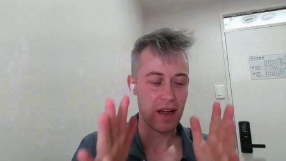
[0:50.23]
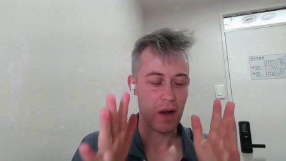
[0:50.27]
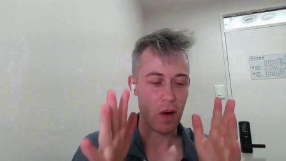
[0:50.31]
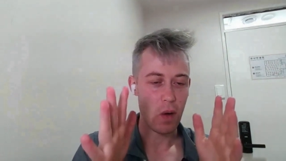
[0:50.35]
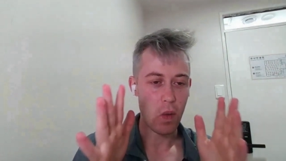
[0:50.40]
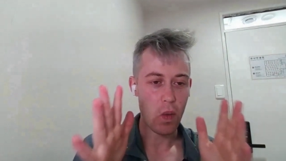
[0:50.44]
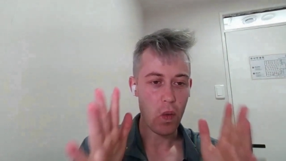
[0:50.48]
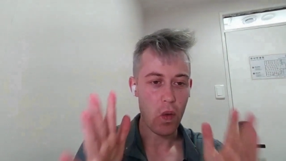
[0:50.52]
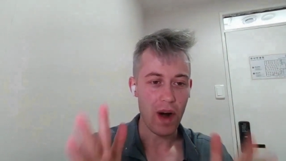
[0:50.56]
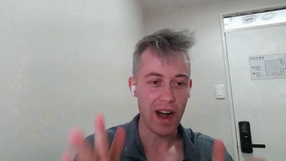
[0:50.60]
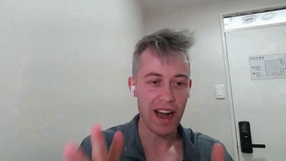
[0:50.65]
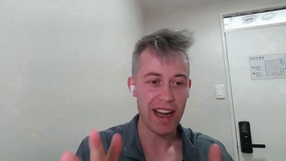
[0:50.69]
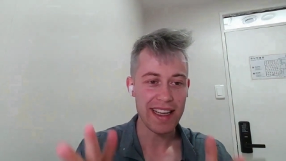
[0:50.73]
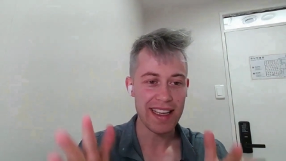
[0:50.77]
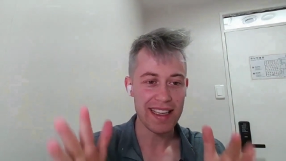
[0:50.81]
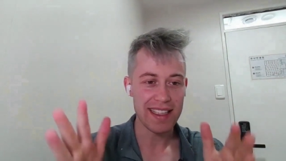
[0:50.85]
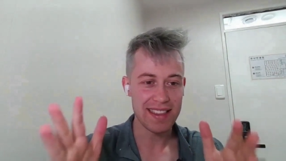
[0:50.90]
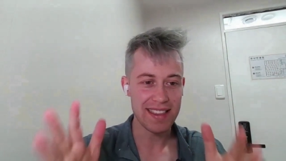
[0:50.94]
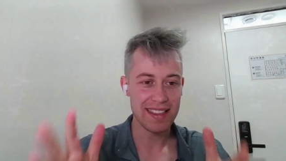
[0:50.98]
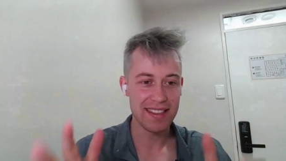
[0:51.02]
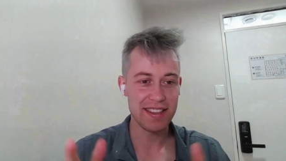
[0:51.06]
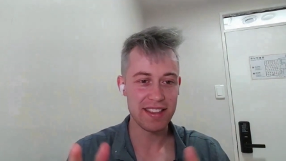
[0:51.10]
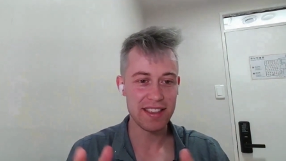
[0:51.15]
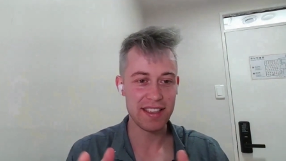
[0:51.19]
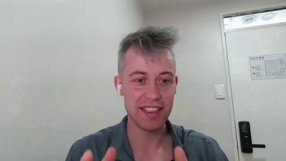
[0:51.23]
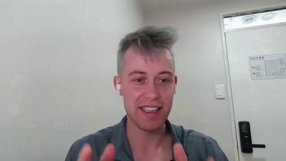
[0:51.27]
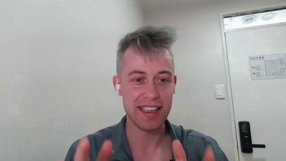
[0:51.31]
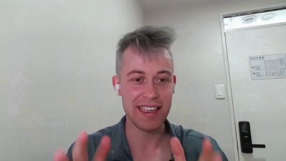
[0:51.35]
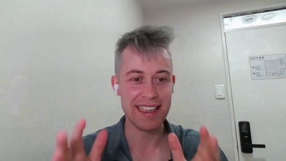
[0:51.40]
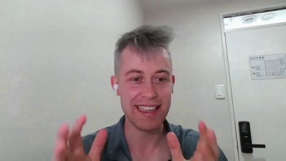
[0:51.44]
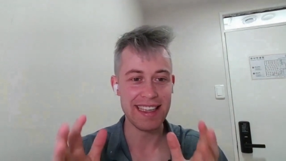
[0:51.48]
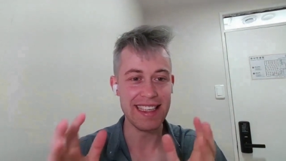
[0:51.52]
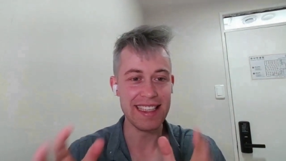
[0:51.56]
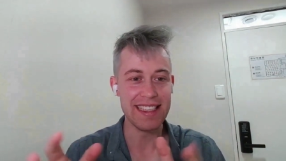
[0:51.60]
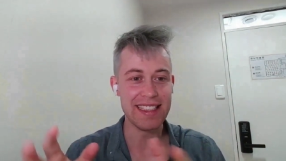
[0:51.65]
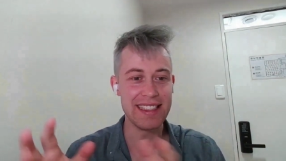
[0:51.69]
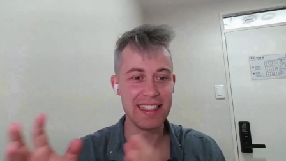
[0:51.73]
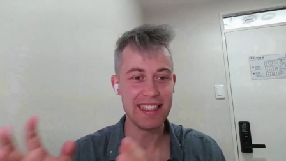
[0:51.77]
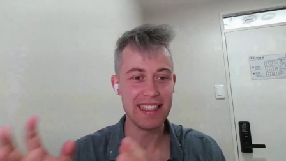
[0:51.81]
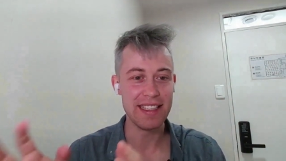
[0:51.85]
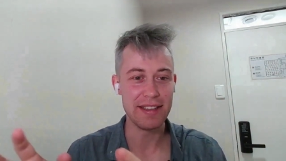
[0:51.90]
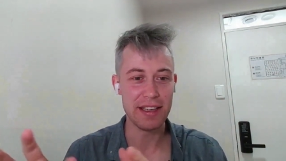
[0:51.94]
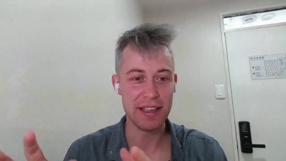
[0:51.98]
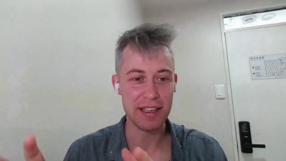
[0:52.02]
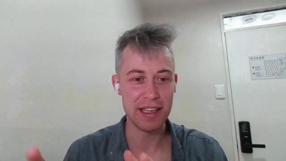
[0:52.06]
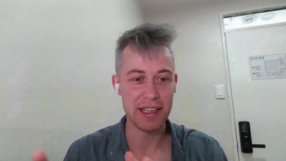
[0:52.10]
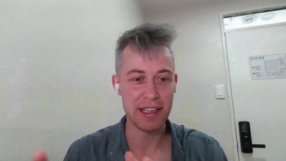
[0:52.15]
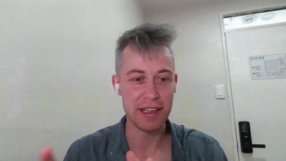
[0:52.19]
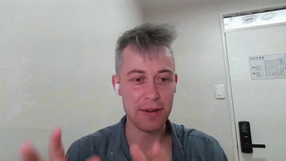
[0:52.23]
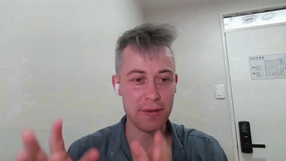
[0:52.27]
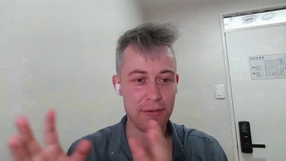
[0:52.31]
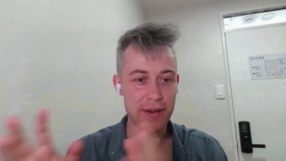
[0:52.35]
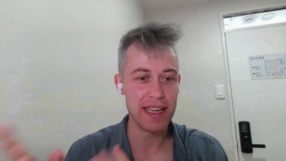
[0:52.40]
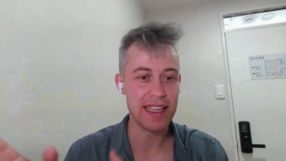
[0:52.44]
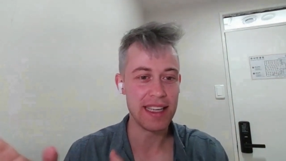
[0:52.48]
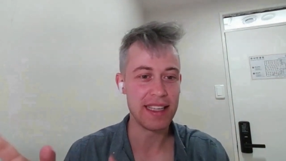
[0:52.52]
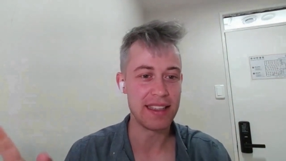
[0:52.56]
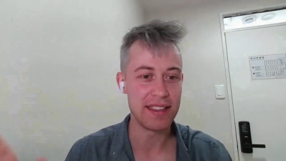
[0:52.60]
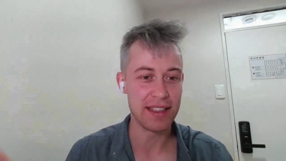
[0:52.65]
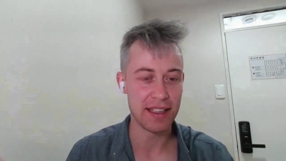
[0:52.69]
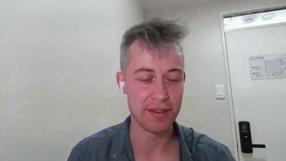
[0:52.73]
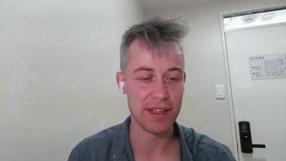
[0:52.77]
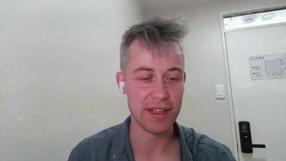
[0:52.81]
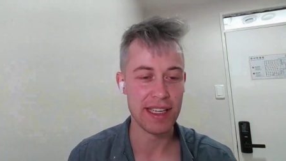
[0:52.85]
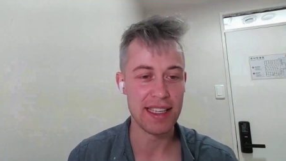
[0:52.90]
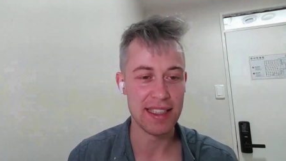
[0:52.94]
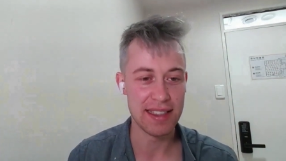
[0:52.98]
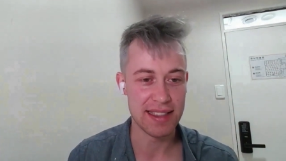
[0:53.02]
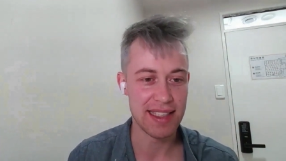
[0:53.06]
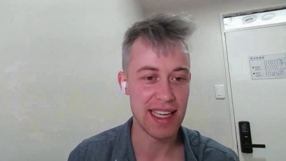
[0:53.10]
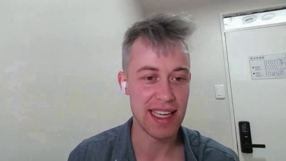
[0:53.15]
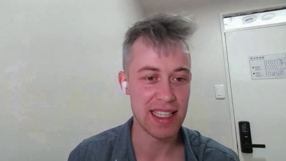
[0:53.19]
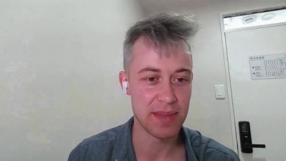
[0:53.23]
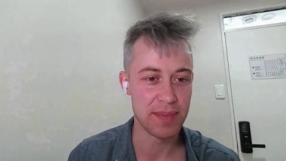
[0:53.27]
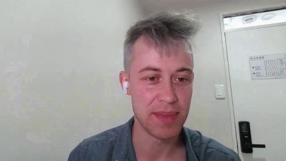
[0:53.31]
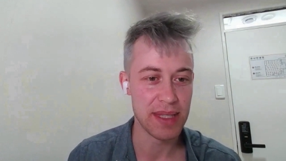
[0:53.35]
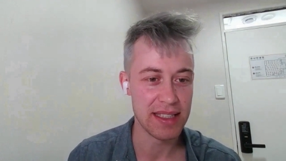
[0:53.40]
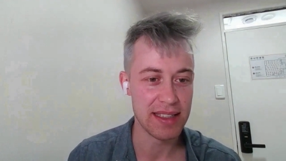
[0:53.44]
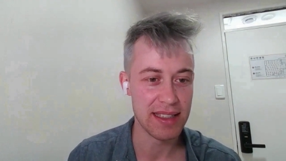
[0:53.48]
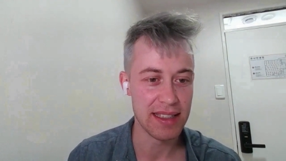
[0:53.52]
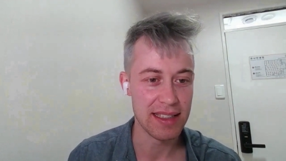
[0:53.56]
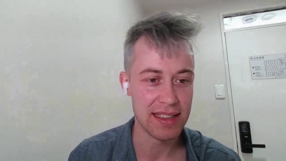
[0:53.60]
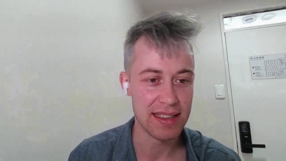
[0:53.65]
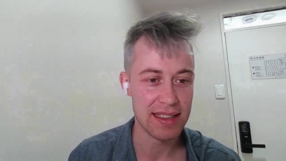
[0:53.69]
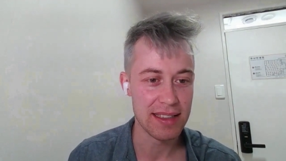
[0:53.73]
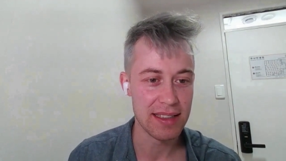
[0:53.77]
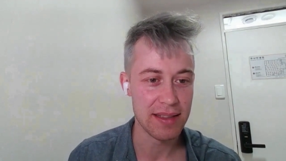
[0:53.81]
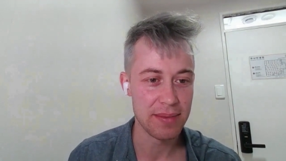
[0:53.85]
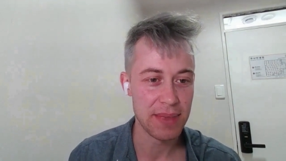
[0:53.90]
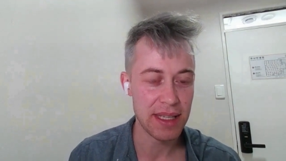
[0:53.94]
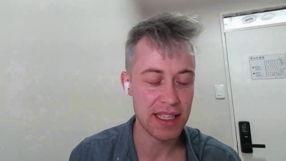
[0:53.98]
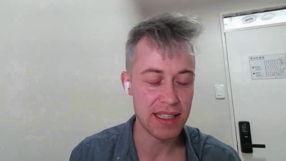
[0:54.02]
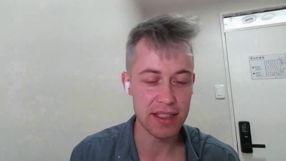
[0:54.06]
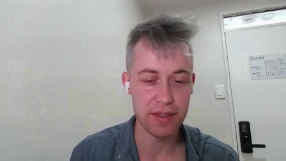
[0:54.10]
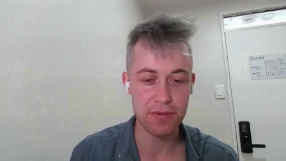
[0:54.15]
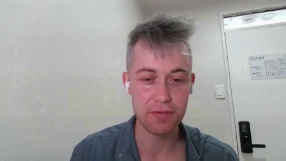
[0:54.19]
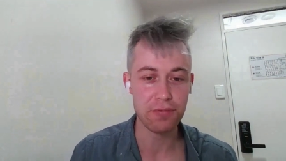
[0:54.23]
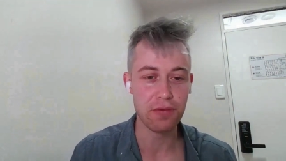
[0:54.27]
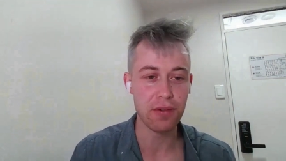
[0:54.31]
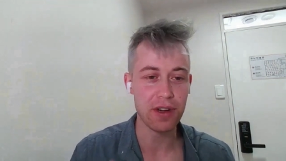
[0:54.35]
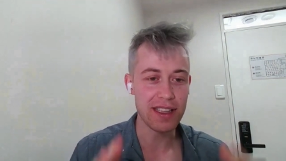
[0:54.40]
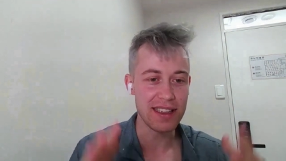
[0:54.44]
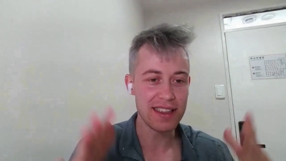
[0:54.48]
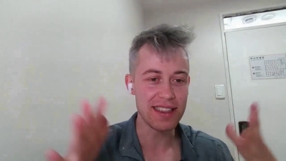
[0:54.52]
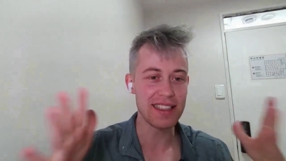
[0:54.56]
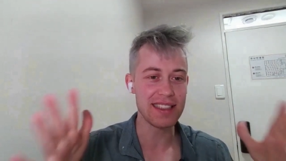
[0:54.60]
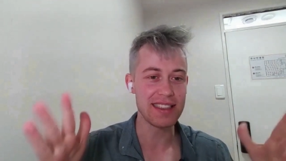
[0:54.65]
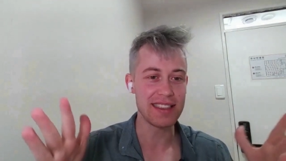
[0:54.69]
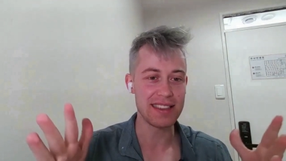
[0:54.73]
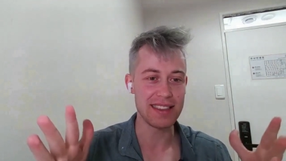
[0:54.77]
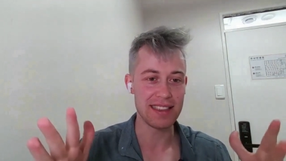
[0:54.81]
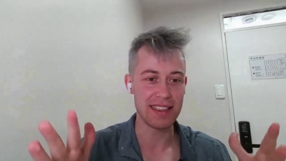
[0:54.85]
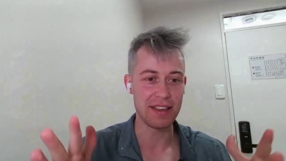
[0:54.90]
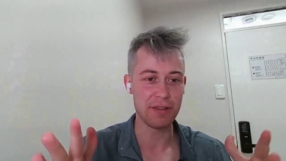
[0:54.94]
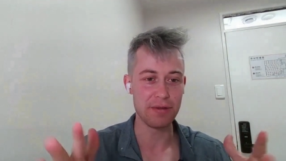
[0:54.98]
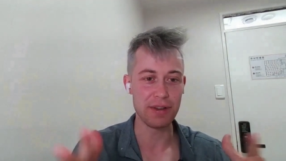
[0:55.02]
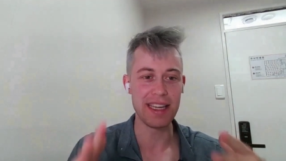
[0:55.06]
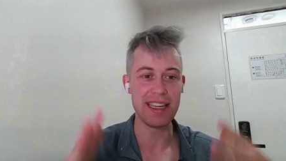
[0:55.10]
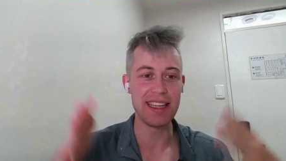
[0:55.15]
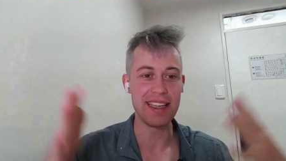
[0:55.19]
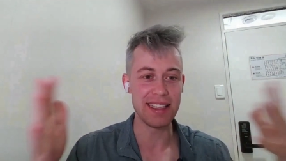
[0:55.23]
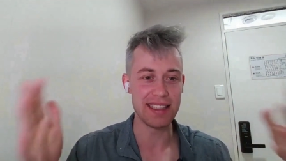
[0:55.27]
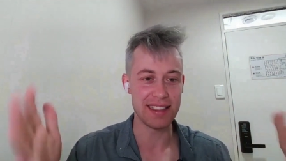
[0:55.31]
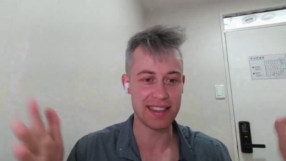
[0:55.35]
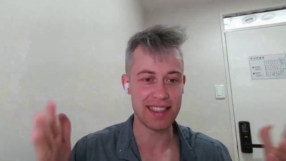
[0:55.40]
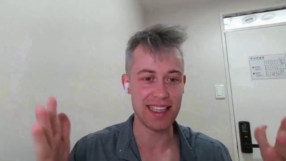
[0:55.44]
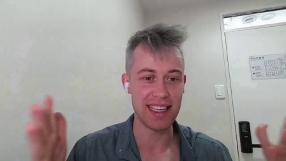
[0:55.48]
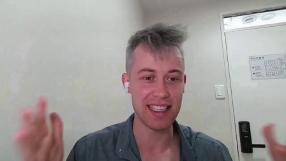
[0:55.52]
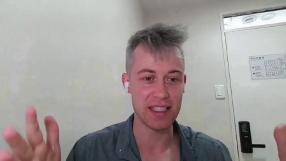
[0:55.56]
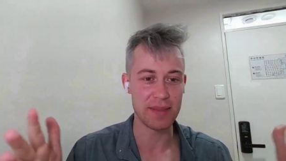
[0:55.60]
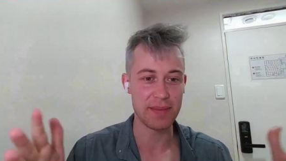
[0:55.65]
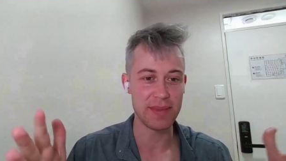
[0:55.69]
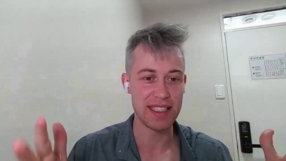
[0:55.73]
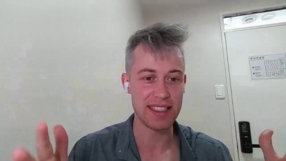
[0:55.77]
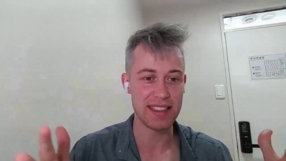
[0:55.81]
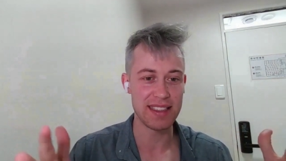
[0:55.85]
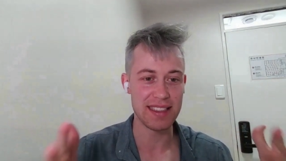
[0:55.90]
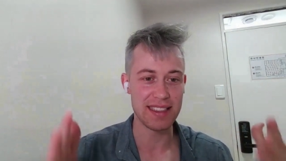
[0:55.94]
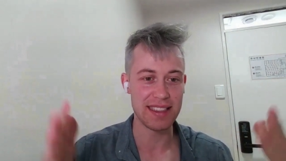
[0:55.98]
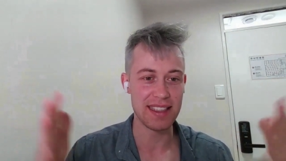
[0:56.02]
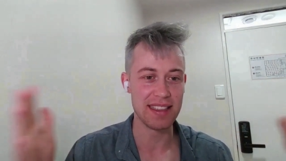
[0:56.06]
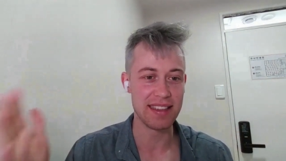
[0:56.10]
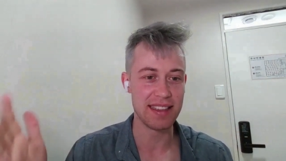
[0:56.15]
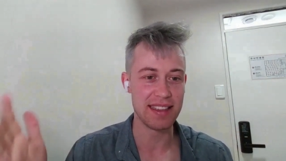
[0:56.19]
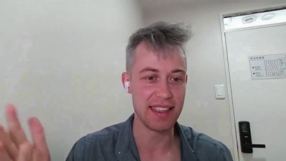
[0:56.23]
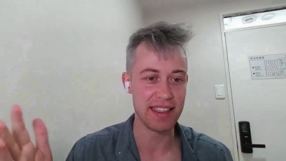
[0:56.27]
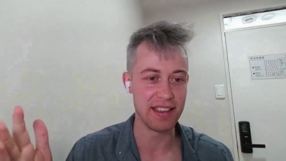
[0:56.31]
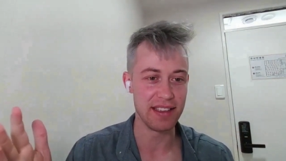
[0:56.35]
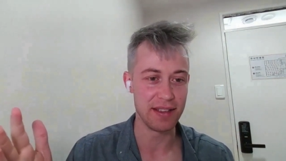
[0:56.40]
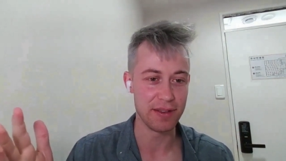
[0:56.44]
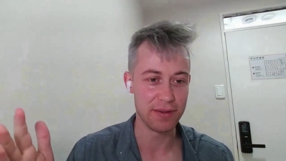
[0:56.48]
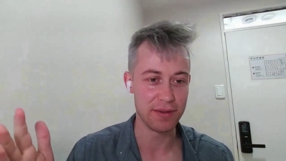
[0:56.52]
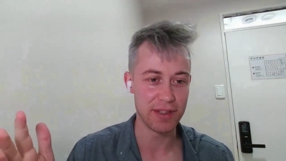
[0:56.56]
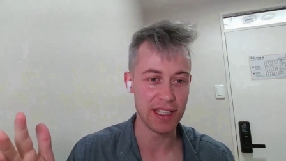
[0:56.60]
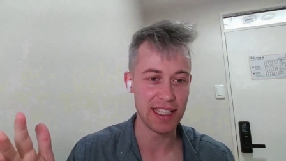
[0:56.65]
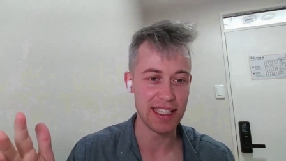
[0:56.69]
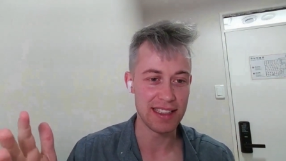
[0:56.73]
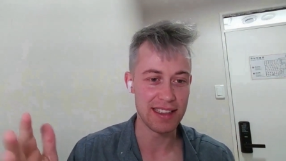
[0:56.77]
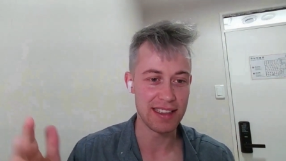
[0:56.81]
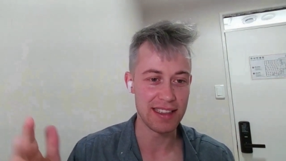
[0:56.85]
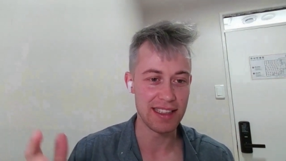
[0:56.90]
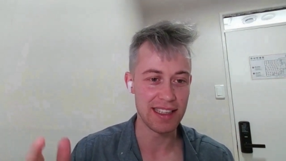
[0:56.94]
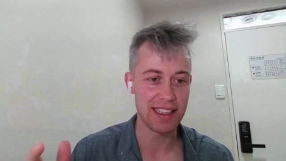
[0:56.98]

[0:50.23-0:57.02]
why isn't there an easier way to create a SaaS business? Because what does creating a SaaS business entail, right?